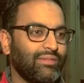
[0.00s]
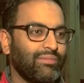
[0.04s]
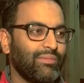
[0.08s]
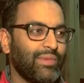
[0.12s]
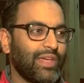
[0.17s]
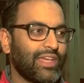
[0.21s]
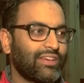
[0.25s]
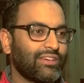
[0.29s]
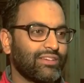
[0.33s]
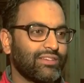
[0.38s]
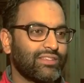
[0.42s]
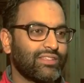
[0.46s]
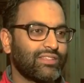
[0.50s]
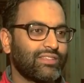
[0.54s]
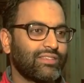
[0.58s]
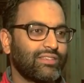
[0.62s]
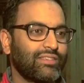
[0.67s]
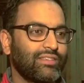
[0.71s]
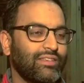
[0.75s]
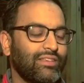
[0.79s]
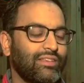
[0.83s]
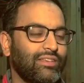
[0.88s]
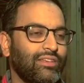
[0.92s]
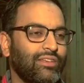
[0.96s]
and make
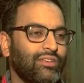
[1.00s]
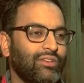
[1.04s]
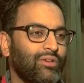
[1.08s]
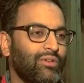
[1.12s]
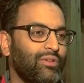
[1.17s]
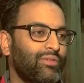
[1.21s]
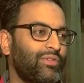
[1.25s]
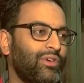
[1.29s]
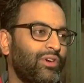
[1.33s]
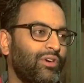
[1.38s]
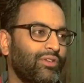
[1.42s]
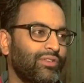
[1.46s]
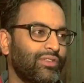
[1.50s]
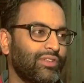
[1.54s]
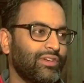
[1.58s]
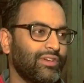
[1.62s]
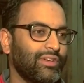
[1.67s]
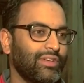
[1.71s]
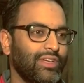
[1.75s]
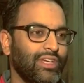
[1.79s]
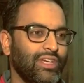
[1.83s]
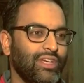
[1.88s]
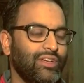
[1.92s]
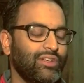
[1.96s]
us, you know, of all
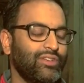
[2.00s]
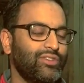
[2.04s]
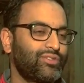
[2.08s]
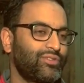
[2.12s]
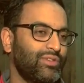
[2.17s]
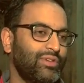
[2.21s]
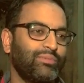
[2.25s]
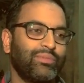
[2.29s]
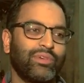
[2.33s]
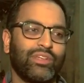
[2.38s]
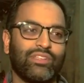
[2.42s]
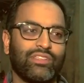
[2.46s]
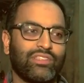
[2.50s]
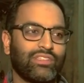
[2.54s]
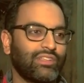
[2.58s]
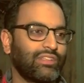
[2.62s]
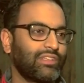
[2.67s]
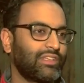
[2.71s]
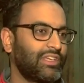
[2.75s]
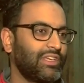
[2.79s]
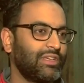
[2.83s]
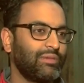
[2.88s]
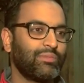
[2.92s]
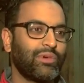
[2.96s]
the treatments
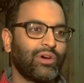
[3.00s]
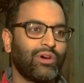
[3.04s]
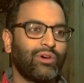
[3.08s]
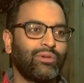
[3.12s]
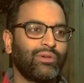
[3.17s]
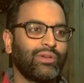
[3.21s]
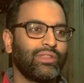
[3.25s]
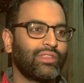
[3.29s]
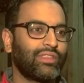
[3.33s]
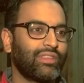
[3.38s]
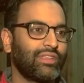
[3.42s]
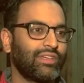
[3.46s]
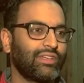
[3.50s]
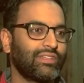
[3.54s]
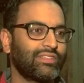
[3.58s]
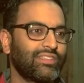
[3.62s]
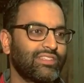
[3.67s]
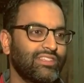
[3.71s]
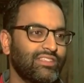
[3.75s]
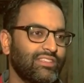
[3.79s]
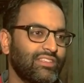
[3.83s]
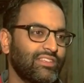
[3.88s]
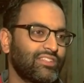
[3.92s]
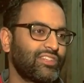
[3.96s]
and chemo and
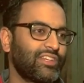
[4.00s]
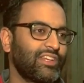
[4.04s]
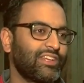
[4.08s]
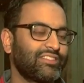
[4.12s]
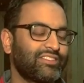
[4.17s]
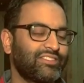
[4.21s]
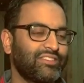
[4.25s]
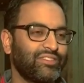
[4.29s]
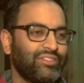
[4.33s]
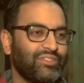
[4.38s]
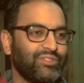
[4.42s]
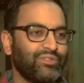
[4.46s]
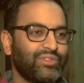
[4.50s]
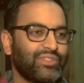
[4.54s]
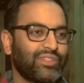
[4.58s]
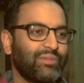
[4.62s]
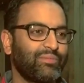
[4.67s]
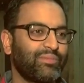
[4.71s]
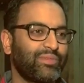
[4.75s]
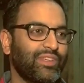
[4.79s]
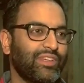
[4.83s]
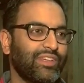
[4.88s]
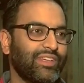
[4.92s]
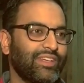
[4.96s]
things, this is a chance to do
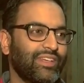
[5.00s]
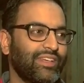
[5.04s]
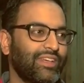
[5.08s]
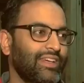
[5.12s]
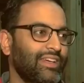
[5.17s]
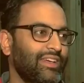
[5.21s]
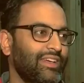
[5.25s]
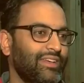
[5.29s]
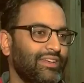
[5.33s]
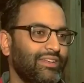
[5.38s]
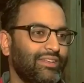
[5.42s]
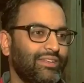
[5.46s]
something